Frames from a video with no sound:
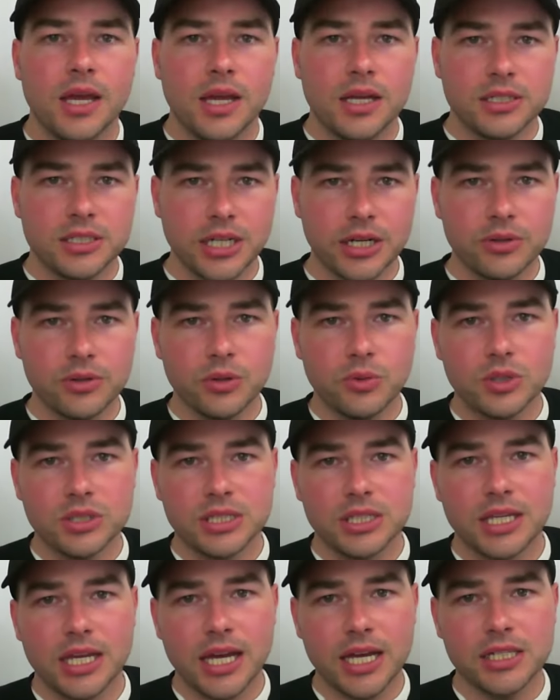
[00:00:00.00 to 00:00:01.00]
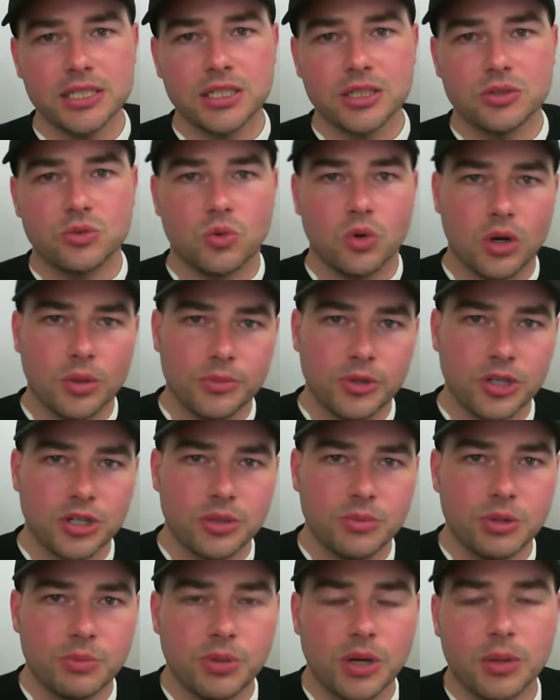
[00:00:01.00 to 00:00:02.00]
Generally, once the engine's warm, you're going
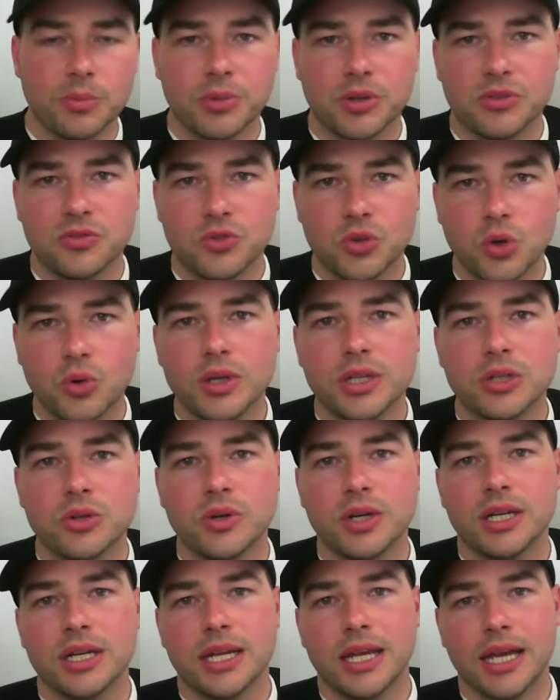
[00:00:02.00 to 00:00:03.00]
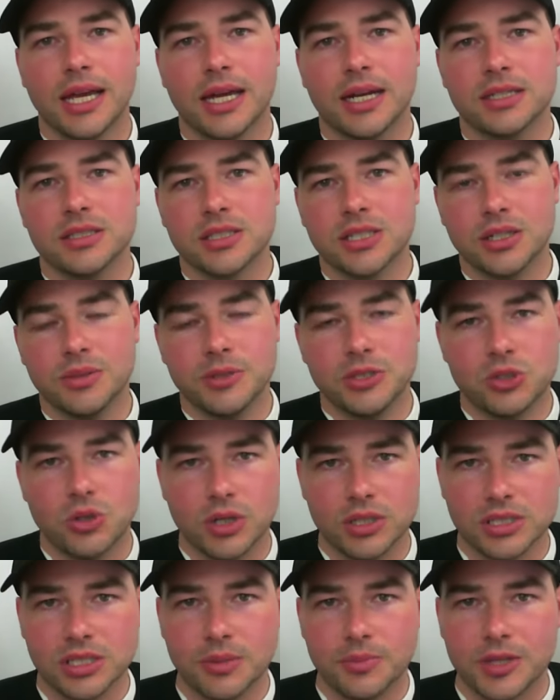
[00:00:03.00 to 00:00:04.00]
to be pumping fuel into it, and it's going to be
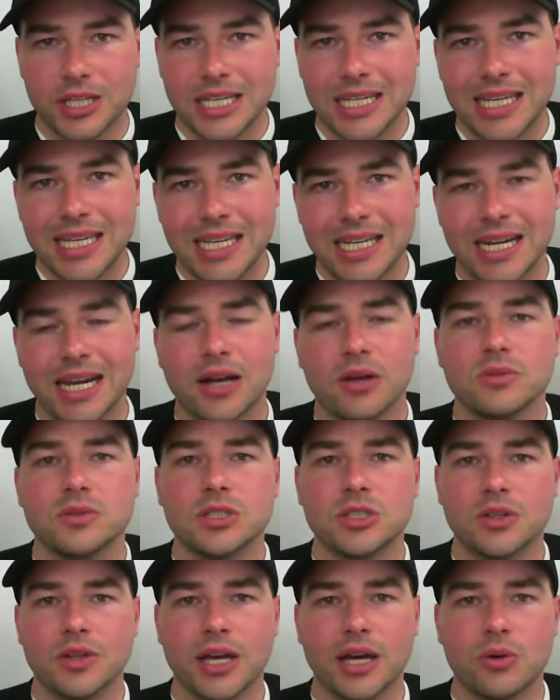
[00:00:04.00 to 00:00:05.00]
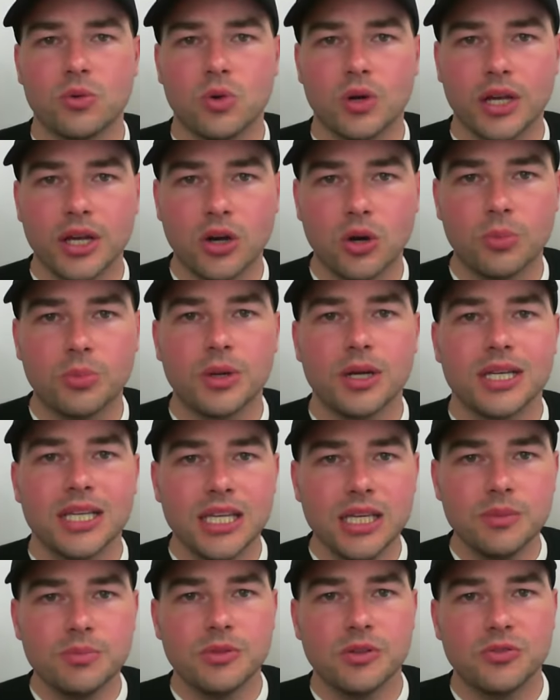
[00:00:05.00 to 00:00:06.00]
drawing some of the heat out, so that will help
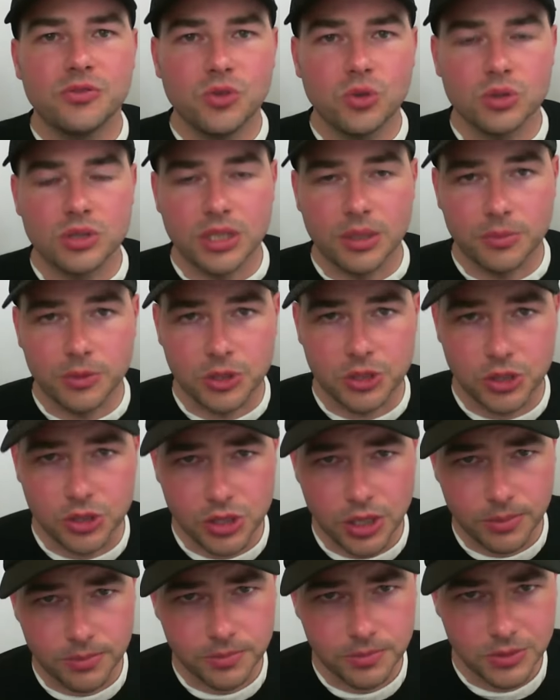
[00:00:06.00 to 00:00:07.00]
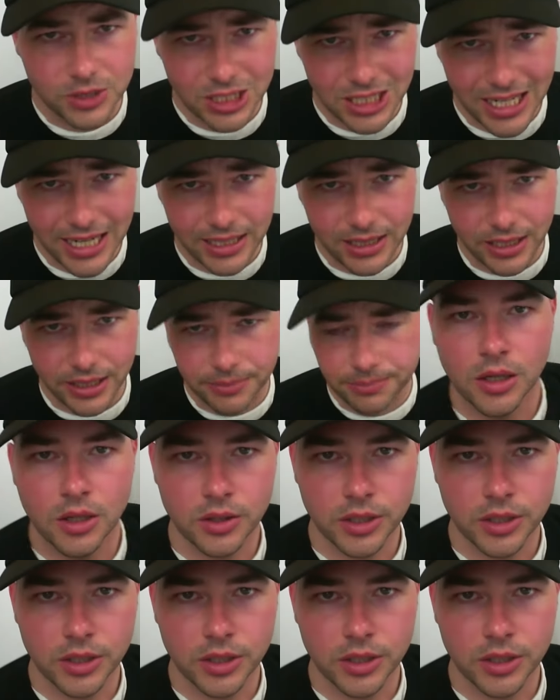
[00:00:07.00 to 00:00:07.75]
keep the fuel temperatures up slightly.